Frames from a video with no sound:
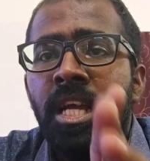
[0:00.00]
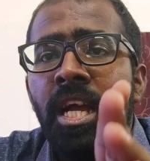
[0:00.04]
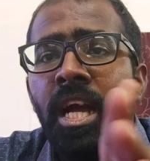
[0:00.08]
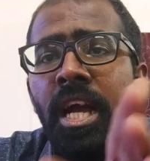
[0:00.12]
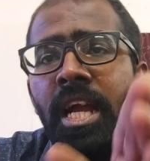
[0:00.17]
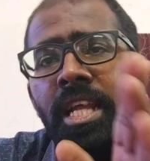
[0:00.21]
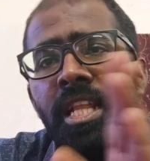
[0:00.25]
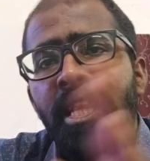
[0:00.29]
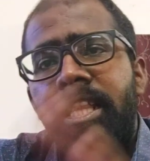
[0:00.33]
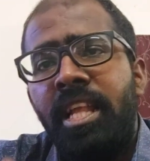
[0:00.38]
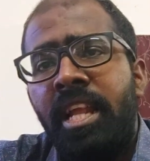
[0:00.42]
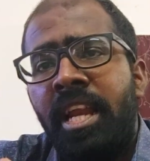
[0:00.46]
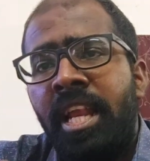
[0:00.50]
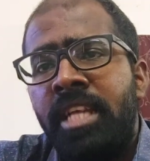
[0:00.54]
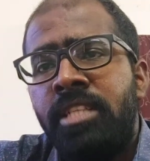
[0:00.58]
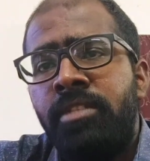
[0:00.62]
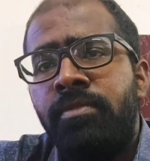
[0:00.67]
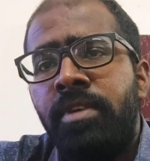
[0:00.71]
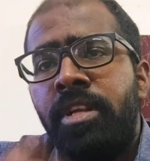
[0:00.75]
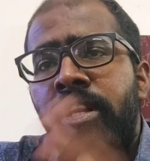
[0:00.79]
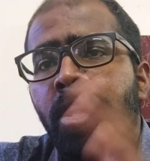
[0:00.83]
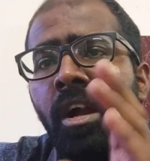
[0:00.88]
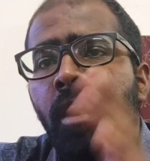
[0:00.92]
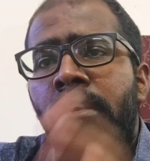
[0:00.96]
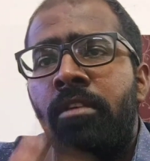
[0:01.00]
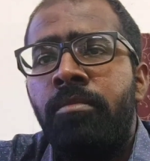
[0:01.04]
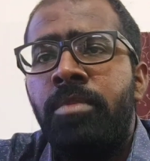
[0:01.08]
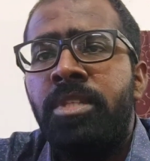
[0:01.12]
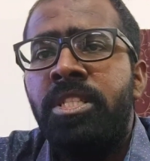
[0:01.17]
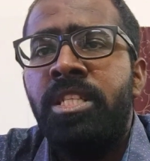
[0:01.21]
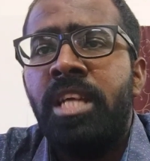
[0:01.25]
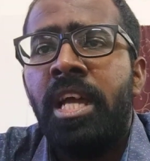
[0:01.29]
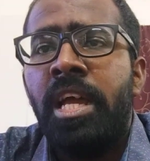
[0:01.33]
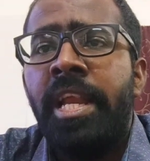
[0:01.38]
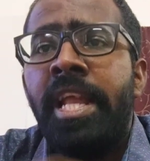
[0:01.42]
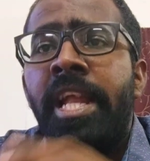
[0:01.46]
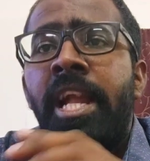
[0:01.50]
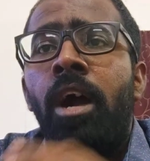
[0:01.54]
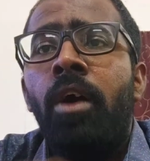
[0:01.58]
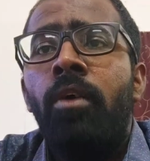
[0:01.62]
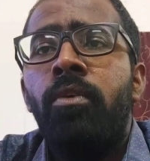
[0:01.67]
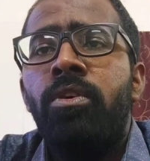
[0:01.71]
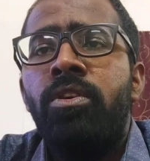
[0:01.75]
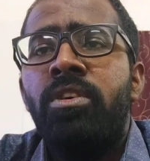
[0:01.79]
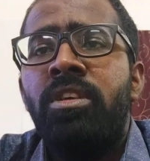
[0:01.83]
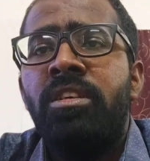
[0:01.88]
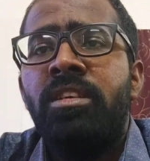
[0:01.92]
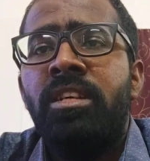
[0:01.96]
In the next video I will be sharing how
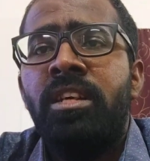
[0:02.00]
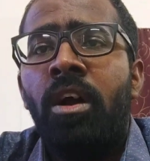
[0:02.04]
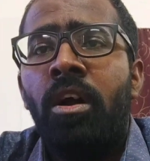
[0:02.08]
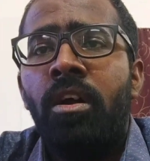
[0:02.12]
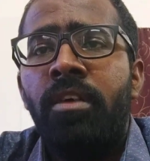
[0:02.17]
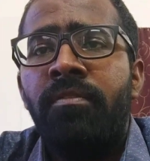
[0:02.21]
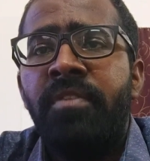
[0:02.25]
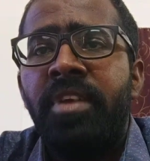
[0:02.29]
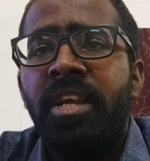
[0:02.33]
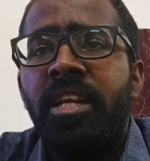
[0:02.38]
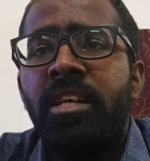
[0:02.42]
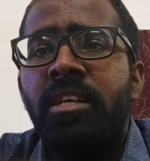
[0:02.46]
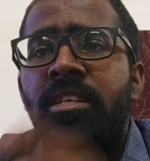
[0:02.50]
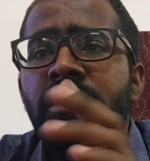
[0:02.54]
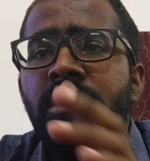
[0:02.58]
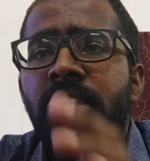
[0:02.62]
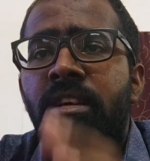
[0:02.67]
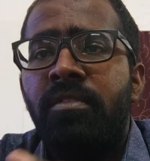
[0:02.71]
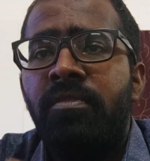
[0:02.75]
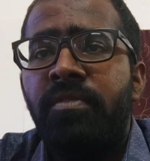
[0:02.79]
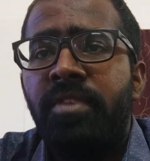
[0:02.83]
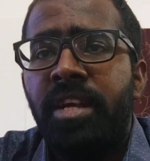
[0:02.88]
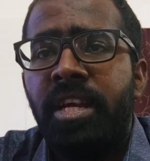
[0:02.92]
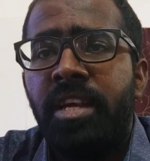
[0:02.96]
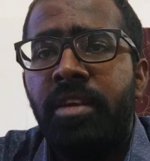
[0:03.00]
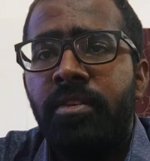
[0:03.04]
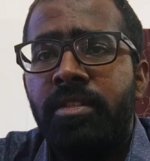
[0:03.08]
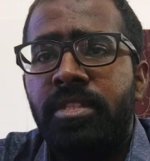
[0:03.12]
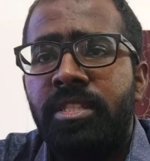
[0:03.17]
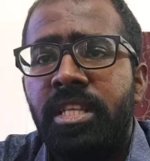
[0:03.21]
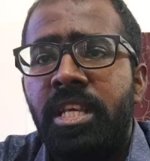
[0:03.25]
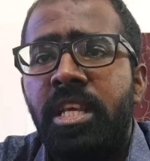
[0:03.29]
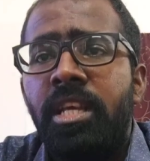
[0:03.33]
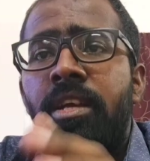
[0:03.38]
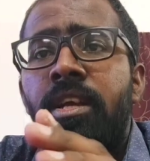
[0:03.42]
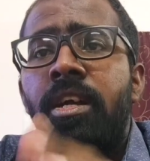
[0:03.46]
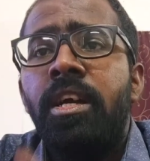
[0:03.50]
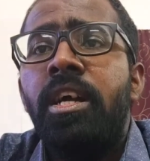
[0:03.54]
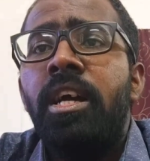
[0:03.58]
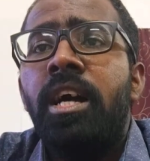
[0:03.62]
to configure the frequency